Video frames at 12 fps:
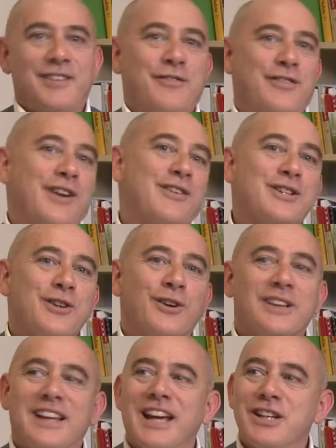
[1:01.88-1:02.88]
very
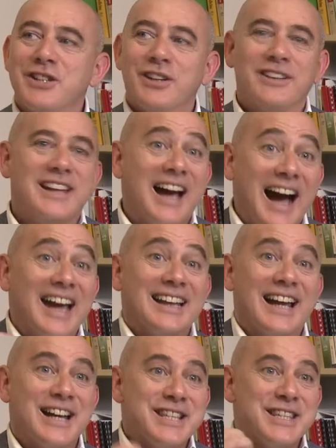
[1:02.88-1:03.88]
short lecture the
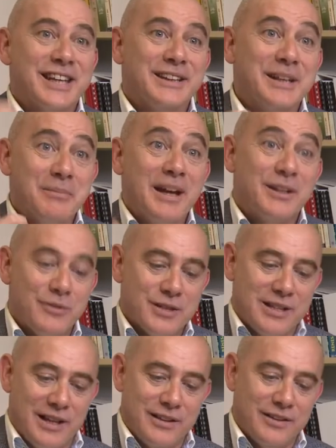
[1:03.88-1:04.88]
highlights and the main
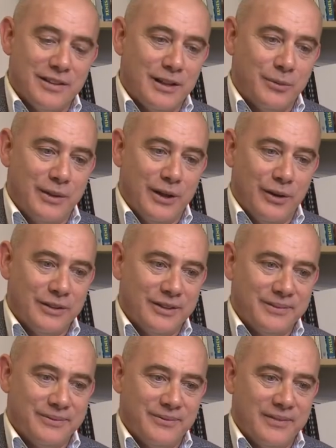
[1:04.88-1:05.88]
results that we got.
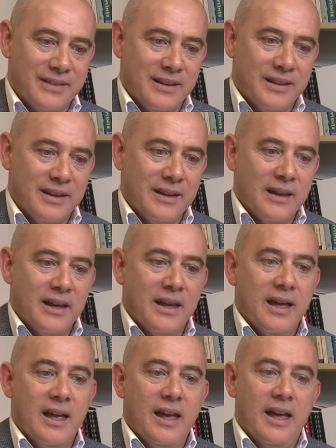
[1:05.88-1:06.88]

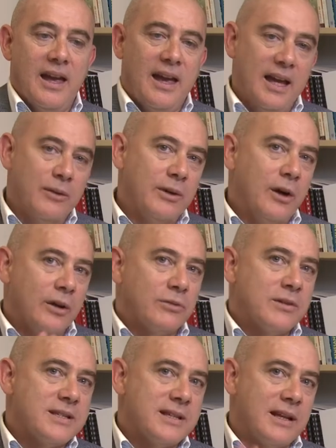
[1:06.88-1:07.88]
And we got
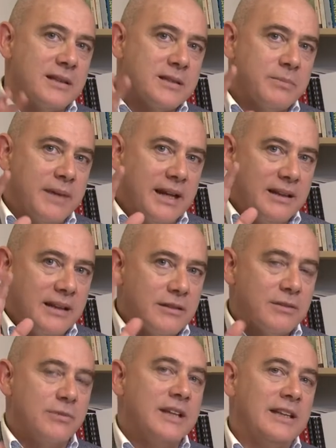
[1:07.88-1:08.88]
results mainly in
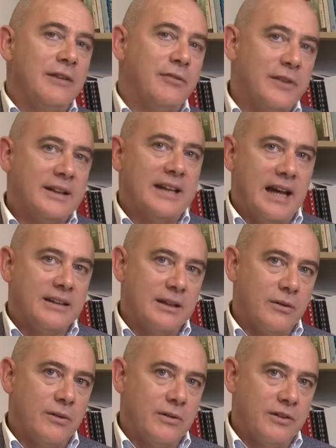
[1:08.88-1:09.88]
three different
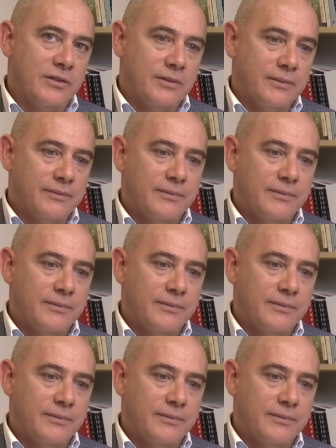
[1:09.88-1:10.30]
categories.